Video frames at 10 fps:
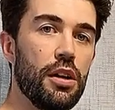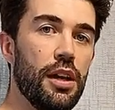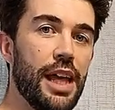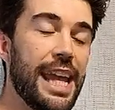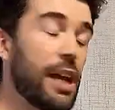
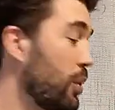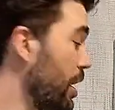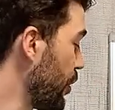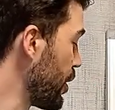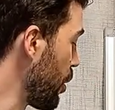Equally, if
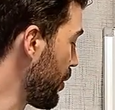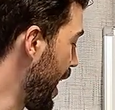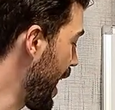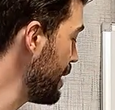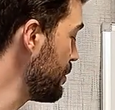I know they're
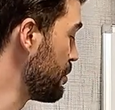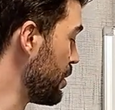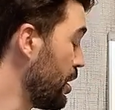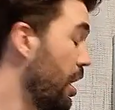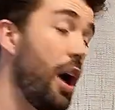
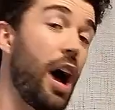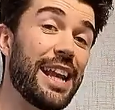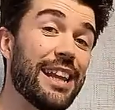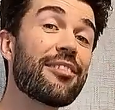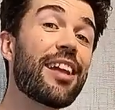amiable, I
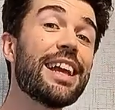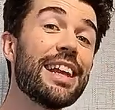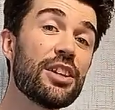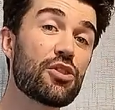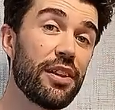need to take an
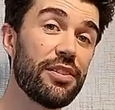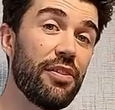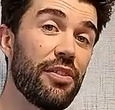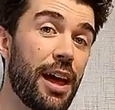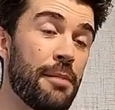interest in
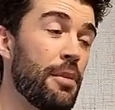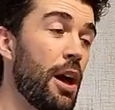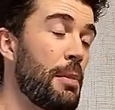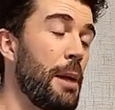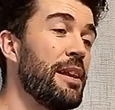them. I
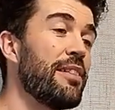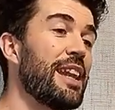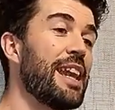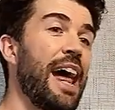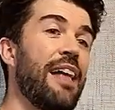maybe need to
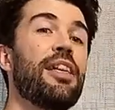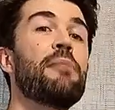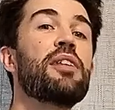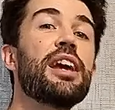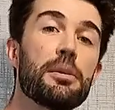let them
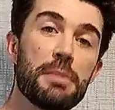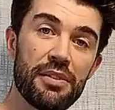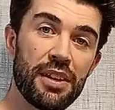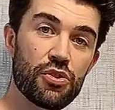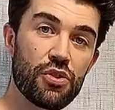take a bit of an
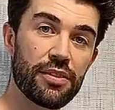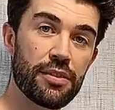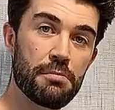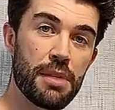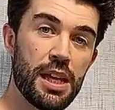interest
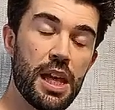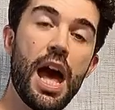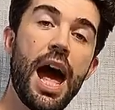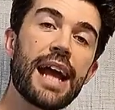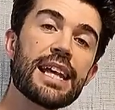in me
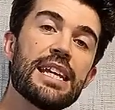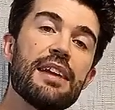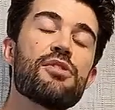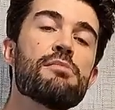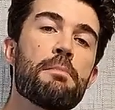and give
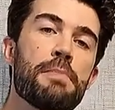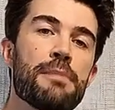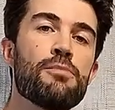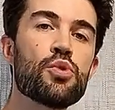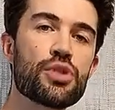them a bit
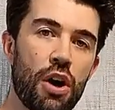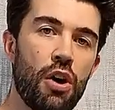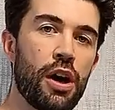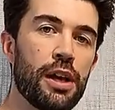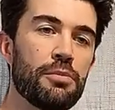more
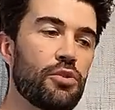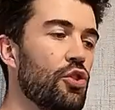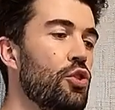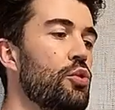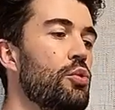time
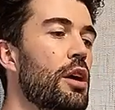to